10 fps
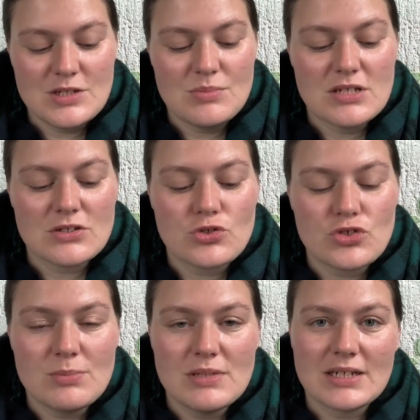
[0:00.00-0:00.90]
to be
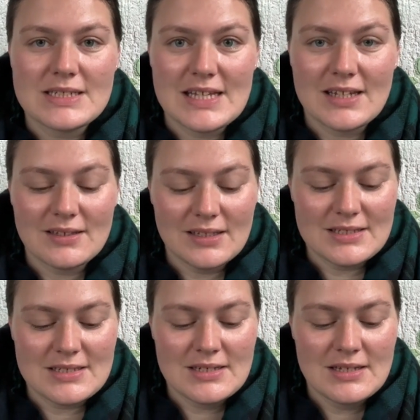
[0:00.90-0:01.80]
extremely
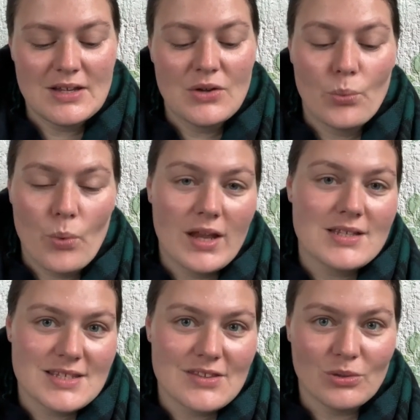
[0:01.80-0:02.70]
articulate when
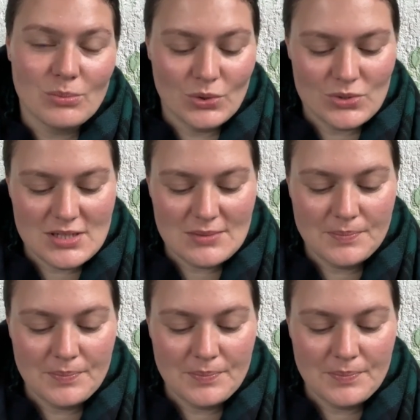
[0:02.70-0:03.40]
it's in the mood.